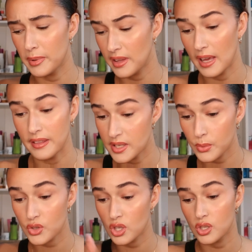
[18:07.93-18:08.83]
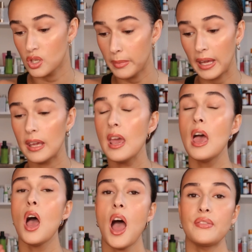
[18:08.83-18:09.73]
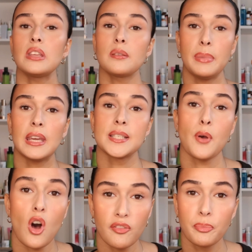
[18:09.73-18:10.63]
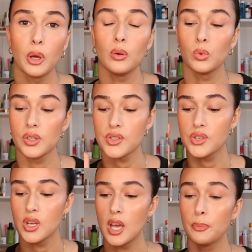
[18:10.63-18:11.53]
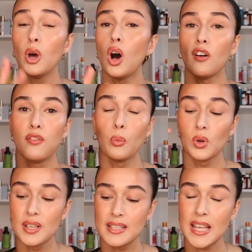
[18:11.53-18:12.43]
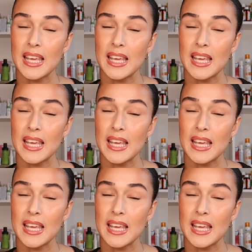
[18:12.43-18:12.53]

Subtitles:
But yeah, this was just, to me, I think the biggest put off was